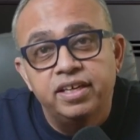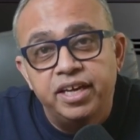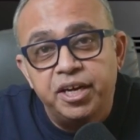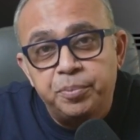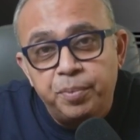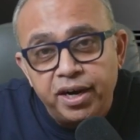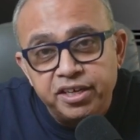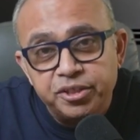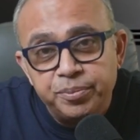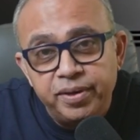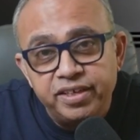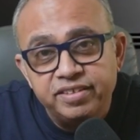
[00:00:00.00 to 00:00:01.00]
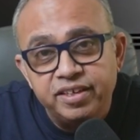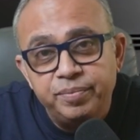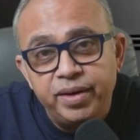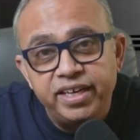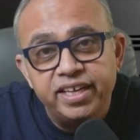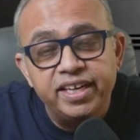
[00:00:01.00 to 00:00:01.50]
It participates in
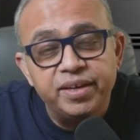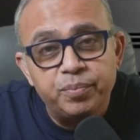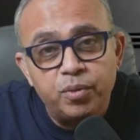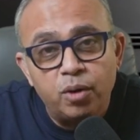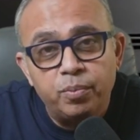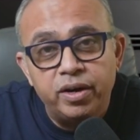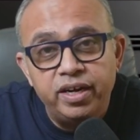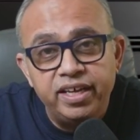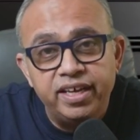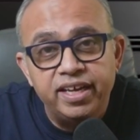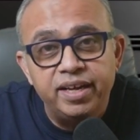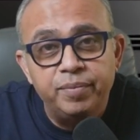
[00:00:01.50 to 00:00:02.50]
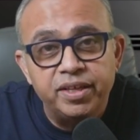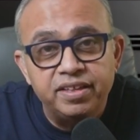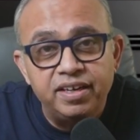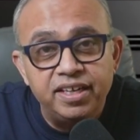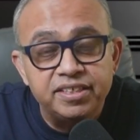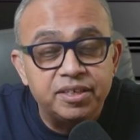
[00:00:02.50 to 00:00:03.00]
maintaining proper DNA
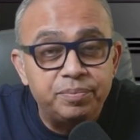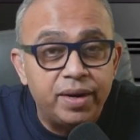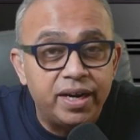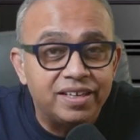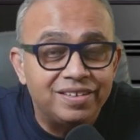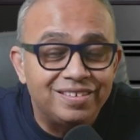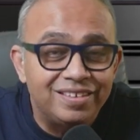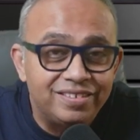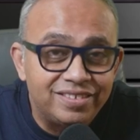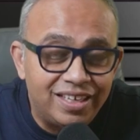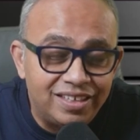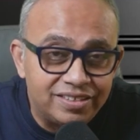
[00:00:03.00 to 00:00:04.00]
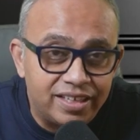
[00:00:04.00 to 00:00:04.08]
methylation patterns in cells.